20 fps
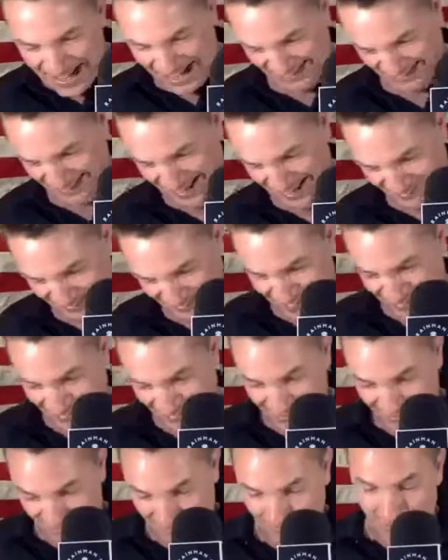love it. I
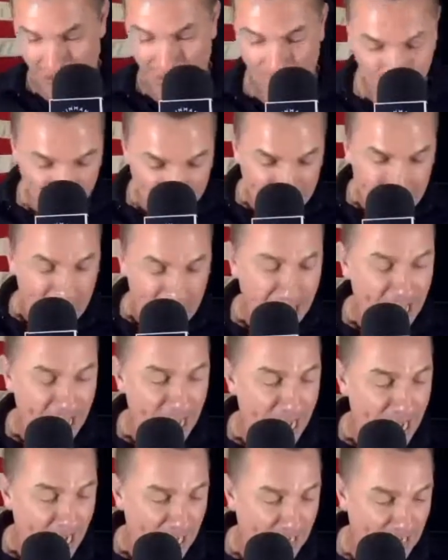love it. Well,
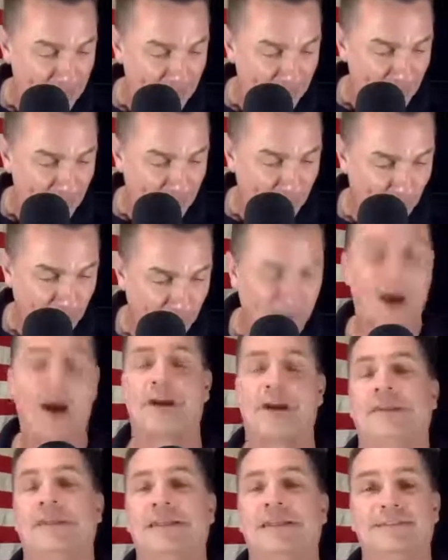uh,
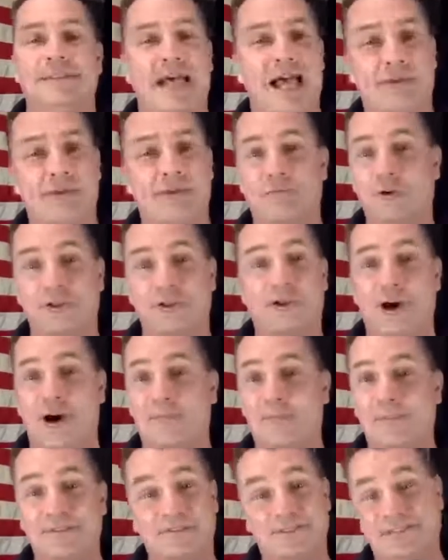regardless, I really
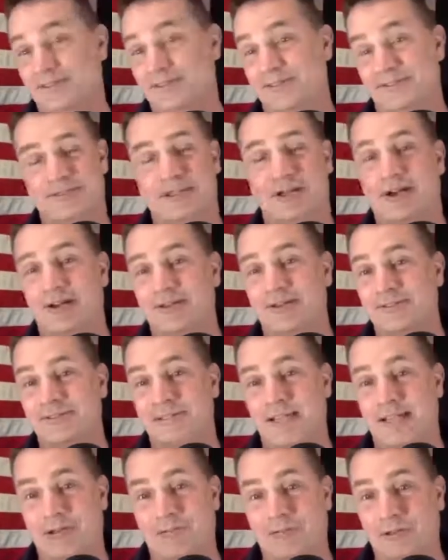hope the season starts,
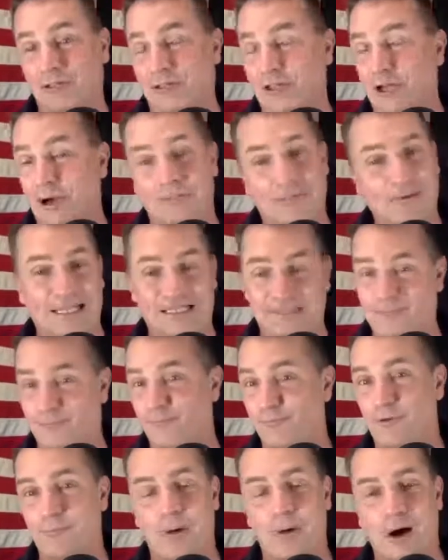and I really hope we get some
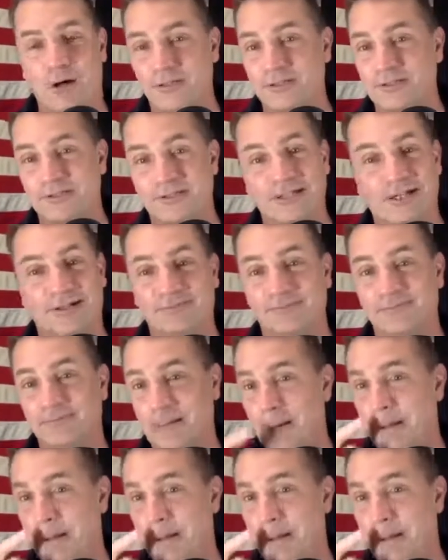football this year.